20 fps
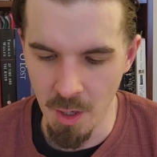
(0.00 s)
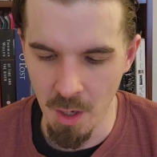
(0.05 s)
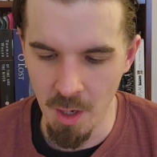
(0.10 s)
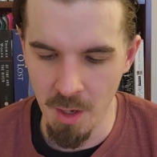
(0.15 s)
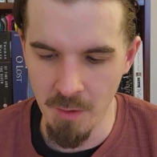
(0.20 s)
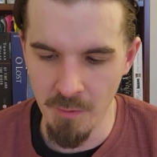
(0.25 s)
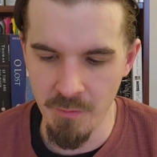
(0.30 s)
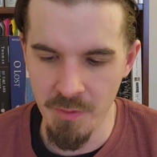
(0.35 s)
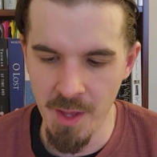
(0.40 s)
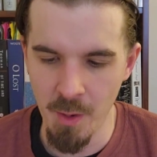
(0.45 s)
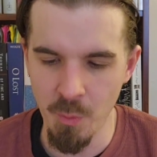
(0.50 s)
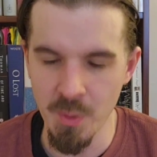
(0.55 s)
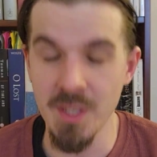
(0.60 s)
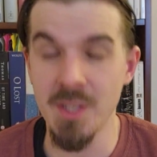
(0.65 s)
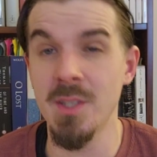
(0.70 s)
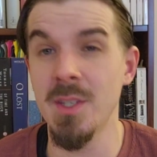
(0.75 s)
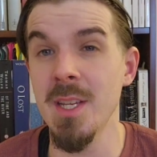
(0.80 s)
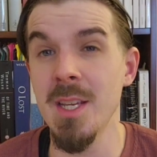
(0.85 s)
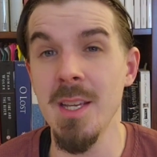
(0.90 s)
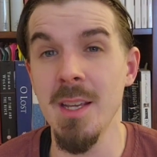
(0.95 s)
of that we
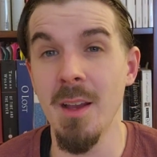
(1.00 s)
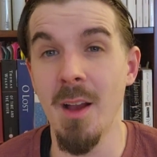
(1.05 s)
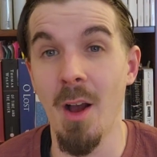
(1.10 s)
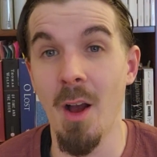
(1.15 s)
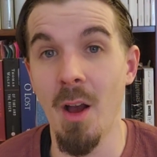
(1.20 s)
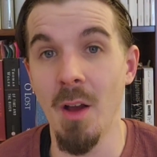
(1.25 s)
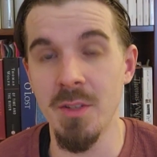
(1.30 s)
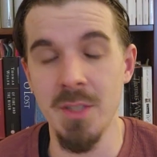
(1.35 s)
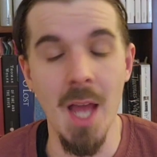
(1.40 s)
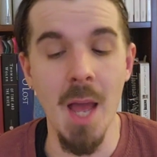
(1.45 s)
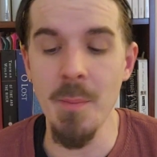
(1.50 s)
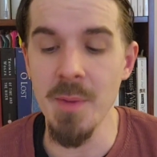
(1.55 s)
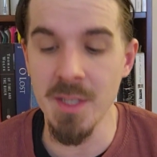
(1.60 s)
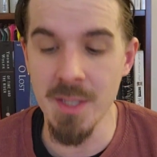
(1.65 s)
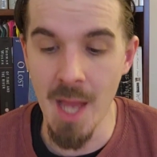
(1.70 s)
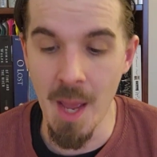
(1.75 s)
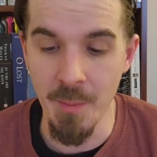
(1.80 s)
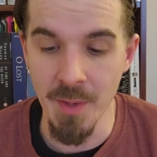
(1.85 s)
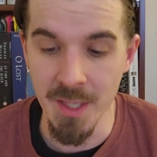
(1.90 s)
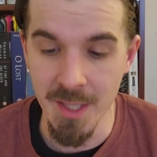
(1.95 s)
see time and
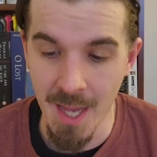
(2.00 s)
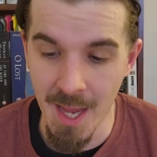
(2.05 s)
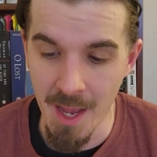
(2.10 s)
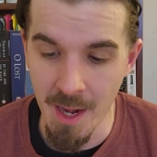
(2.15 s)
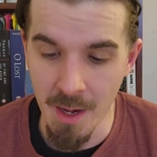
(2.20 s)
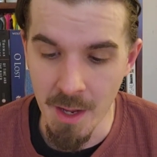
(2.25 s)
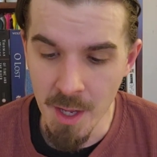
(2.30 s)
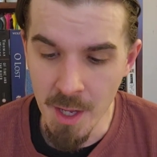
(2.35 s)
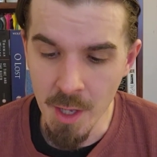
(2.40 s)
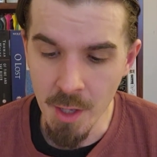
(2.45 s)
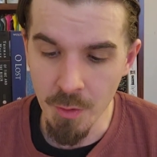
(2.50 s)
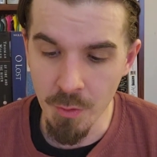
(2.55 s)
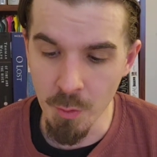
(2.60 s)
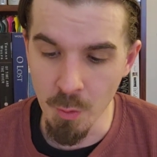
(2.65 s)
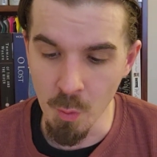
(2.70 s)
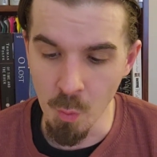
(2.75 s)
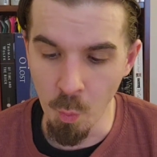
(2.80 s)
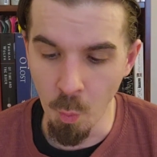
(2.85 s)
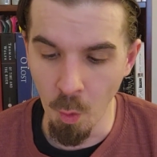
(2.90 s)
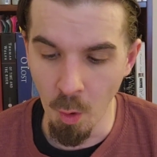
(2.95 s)
time again
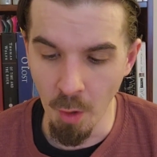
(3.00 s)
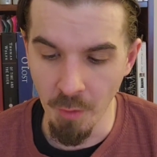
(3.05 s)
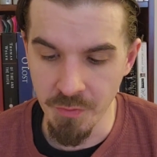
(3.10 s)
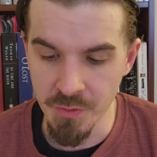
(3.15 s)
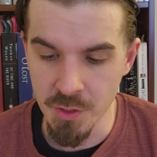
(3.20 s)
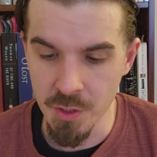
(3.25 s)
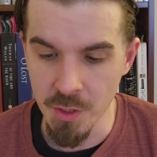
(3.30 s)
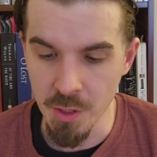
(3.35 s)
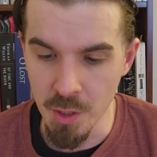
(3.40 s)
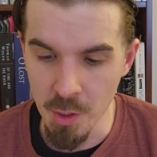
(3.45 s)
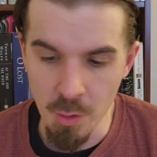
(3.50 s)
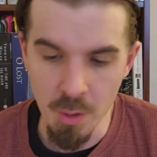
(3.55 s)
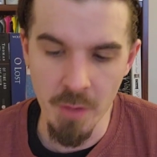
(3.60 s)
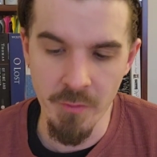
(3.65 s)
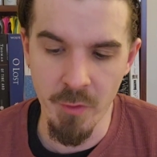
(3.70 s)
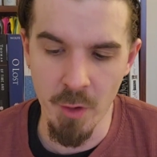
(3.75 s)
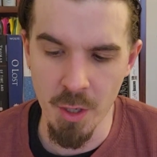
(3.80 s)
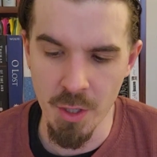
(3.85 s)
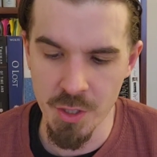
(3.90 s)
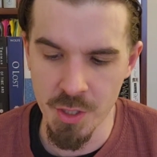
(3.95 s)
through Wolfe's
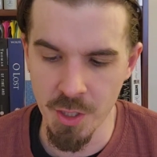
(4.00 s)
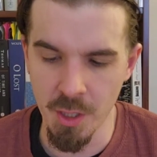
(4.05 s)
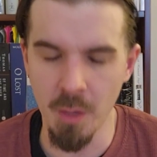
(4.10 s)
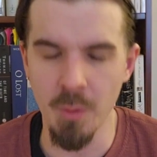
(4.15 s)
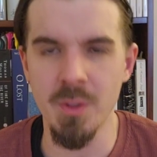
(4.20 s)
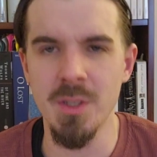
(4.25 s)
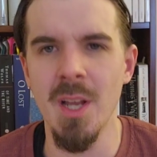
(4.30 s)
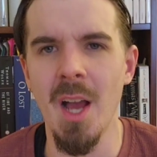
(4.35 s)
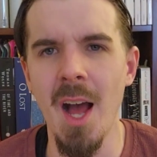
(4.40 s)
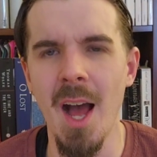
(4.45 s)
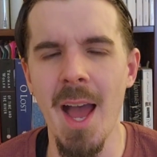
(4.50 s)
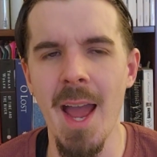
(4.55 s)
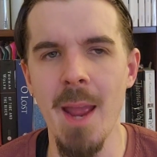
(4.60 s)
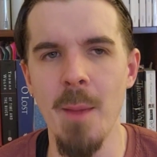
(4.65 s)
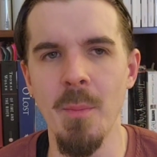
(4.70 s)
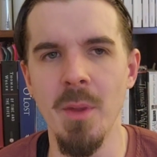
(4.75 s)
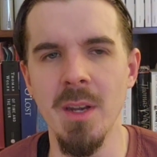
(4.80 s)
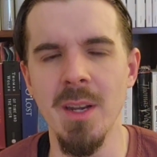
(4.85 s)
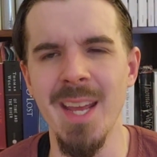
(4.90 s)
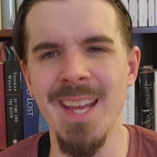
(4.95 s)
universe,
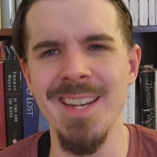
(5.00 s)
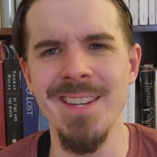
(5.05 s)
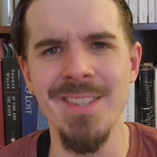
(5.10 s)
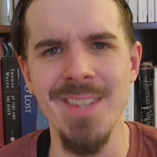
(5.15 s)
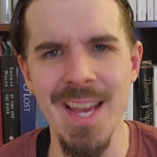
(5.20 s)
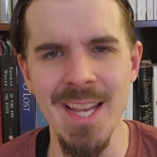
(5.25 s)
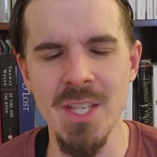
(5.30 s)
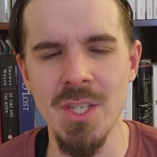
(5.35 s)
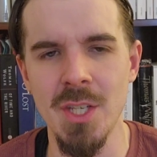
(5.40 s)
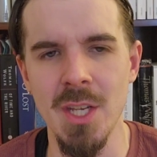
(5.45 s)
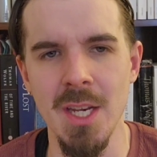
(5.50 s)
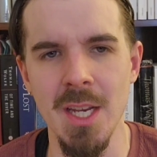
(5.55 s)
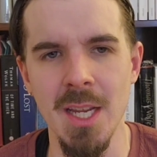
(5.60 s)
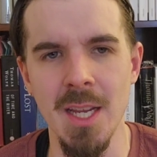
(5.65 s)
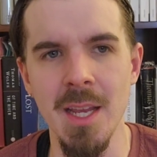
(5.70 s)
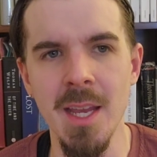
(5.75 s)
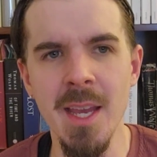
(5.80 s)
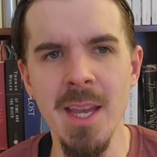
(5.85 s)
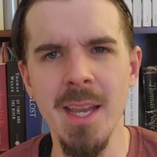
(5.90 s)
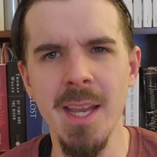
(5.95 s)
time and
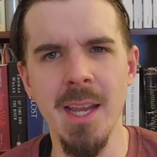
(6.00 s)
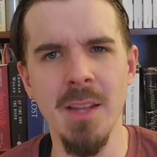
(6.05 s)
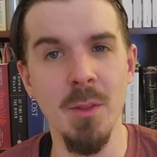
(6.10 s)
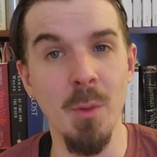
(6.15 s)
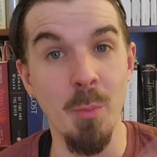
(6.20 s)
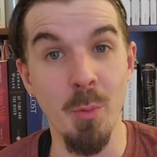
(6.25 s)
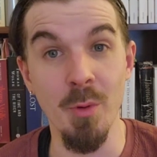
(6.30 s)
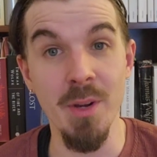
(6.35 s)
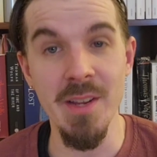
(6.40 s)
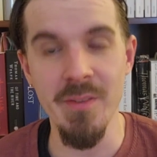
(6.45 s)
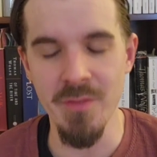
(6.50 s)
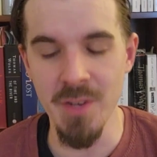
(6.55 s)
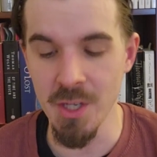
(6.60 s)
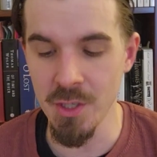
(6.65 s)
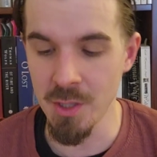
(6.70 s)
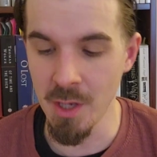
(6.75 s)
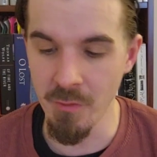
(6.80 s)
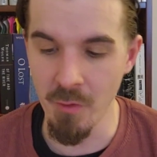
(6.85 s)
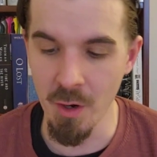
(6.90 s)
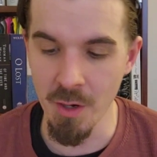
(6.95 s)
destiny and the
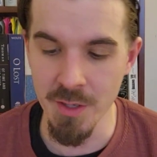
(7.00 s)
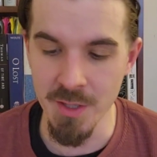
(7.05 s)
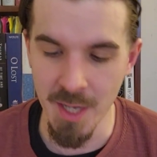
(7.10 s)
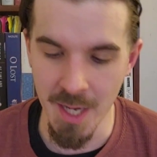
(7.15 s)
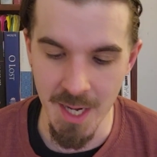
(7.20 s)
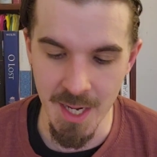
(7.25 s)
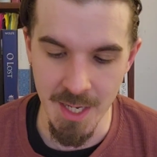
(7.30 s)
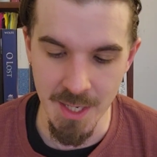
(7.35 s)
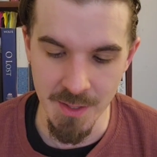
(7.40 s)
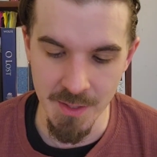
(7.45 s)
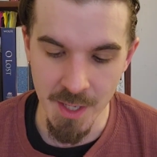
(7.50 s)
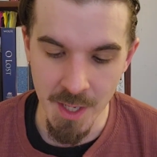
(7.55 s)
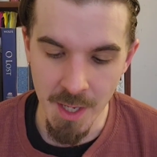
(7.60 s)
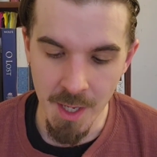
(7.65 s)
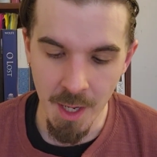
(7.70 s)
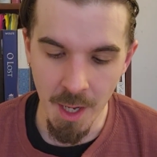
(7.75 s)
briefness of our days.